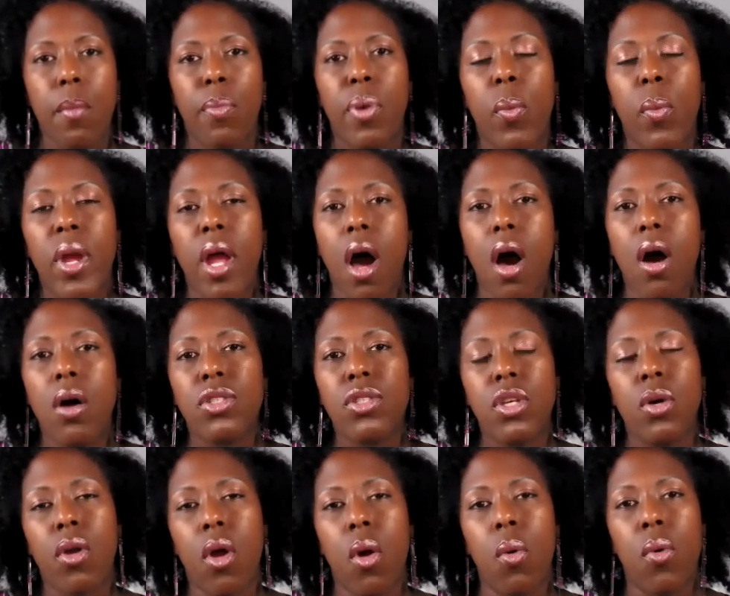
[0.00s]
but we
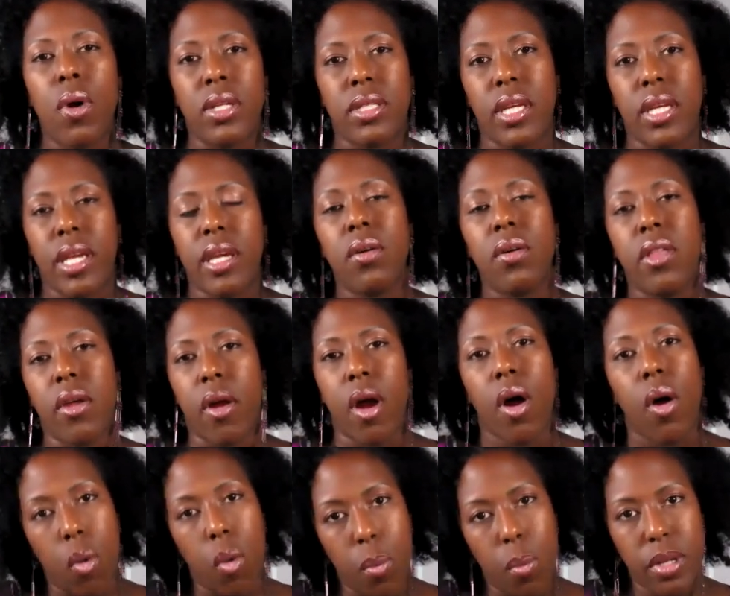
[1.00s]
also don't want to kill their
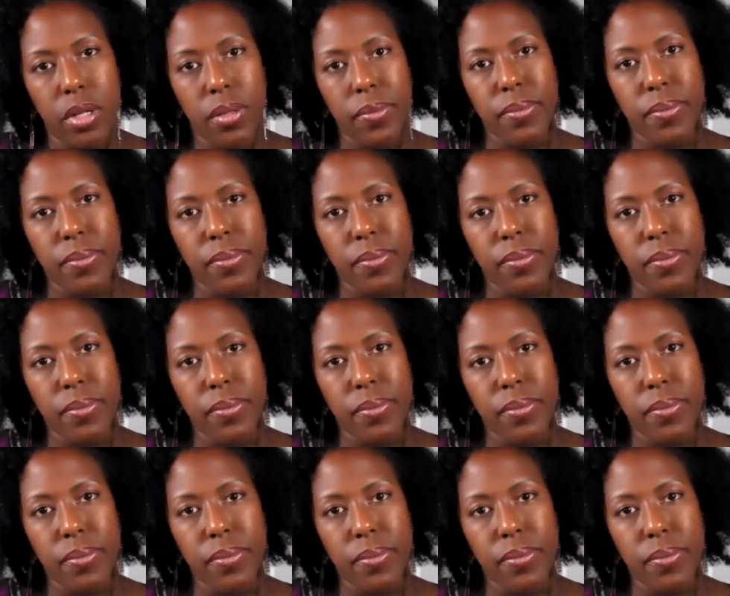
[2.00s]
hope.